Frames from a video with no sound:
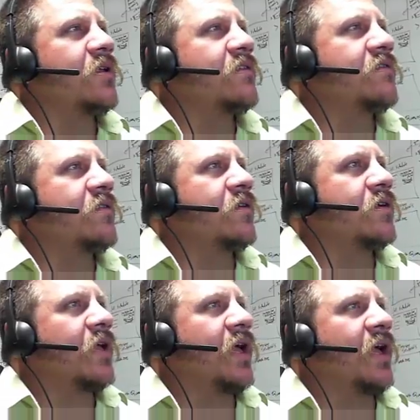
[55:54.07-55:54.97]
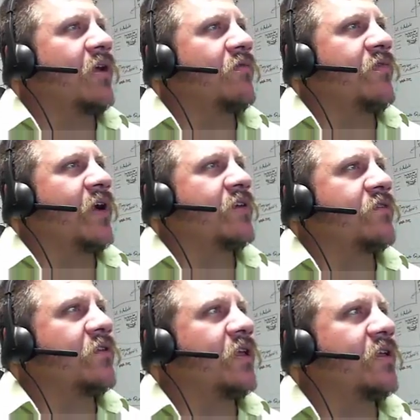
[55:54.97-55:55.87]
Let's look at
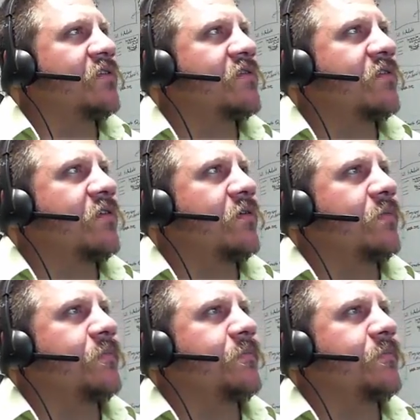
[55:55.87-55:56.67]
VectorList.